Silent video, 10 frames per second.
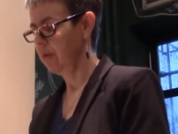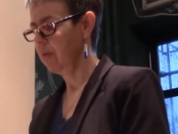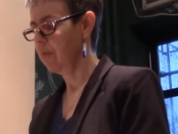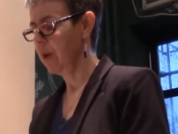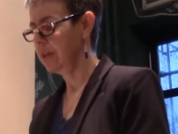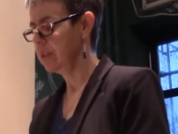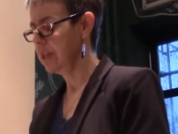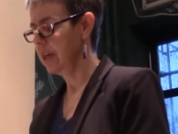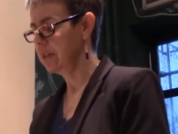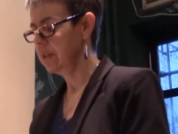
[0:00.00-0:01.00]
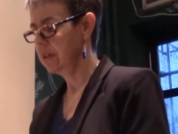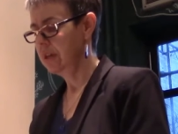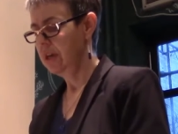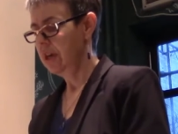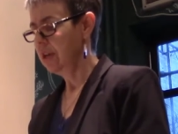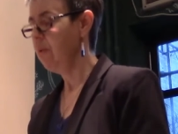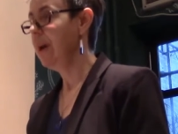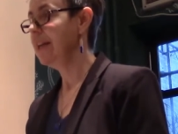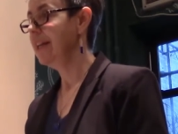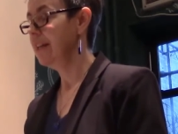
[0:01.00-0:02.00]
Wells yelled. You
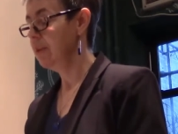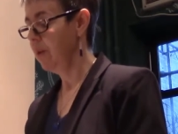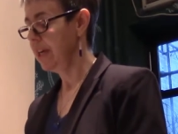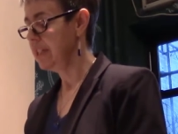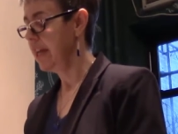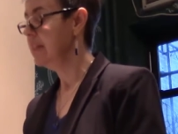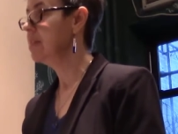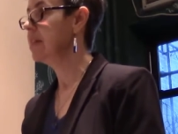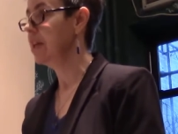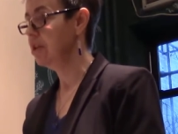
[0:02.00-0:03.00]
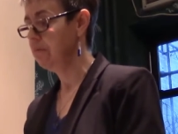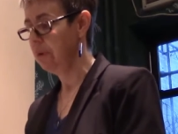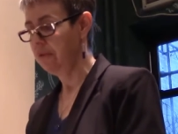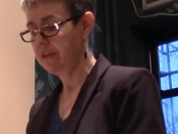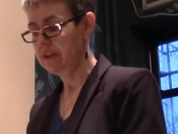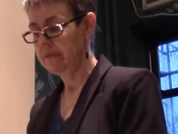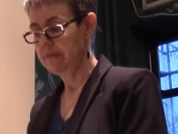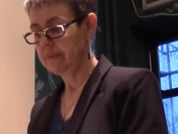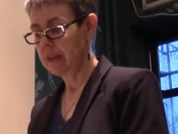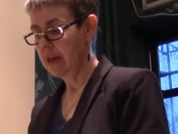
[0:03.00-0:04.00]
want a taste to get you moving?"
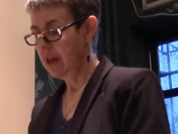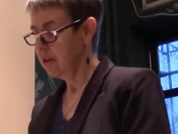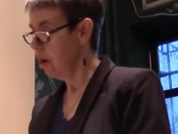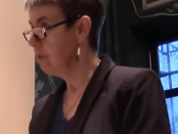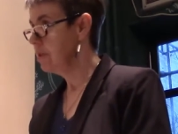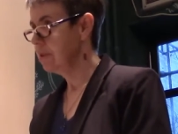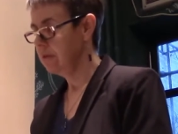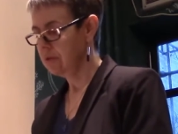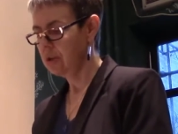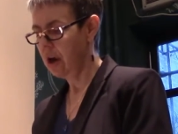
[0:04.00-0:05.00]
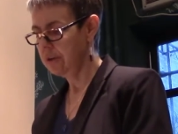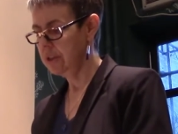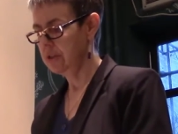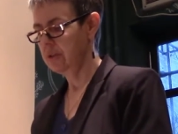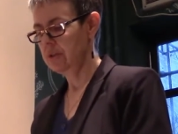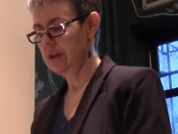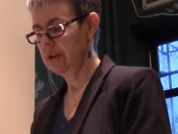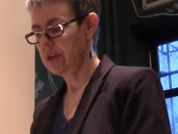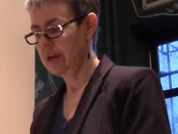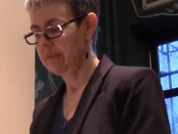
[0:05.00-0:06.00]
"No, sir. Sorry, sir," said
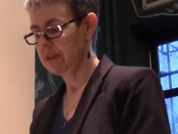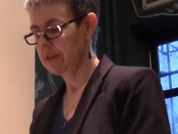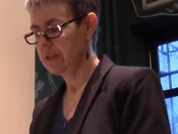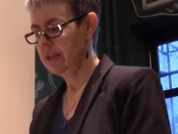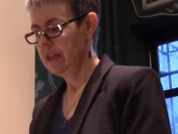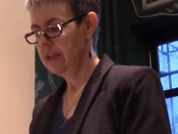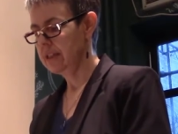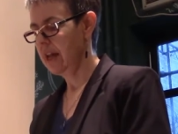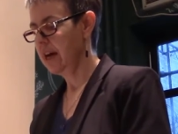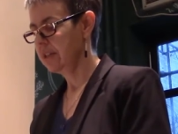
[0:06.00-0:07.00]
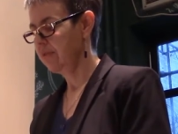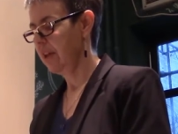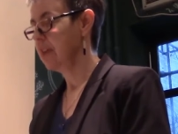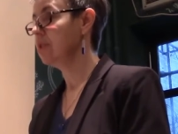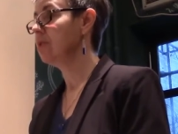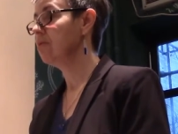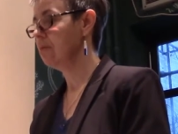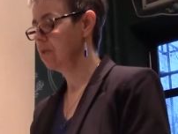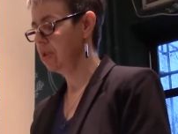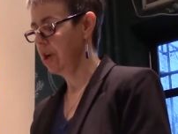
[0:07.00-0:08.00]
Elimus, his eyes flashing
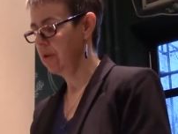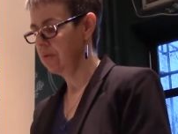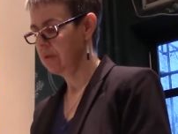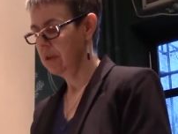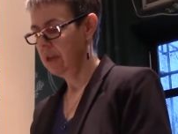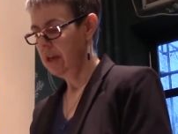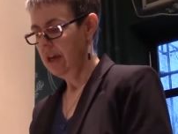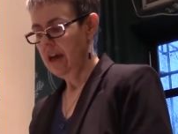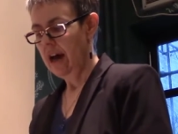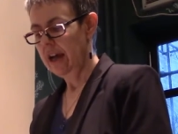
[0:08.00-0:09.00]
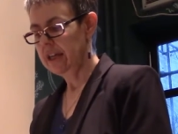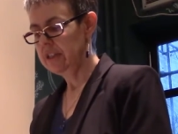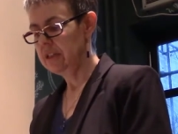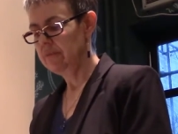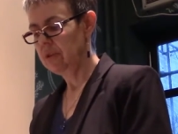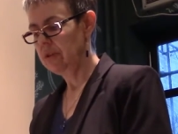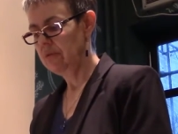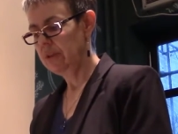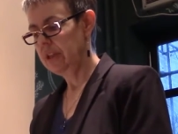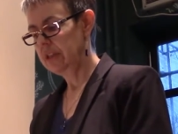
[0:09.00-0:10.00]
toward Joe. "I get some to you
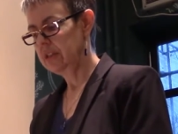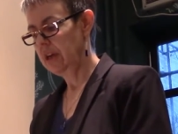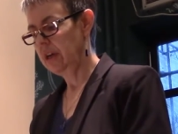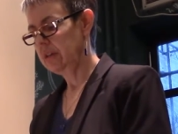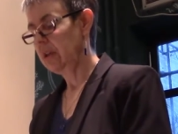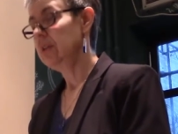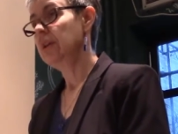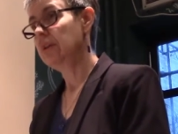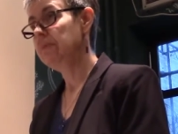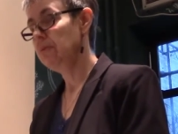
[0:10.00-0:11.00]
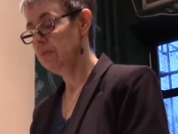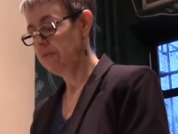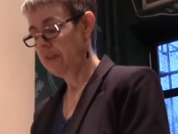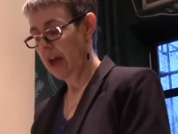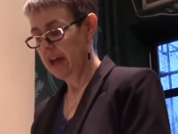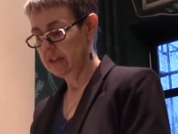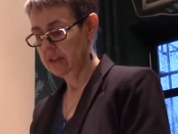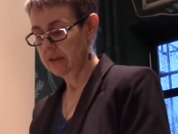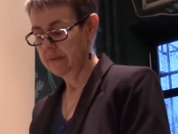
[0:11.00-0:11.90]
when they's done. It'll be real fast."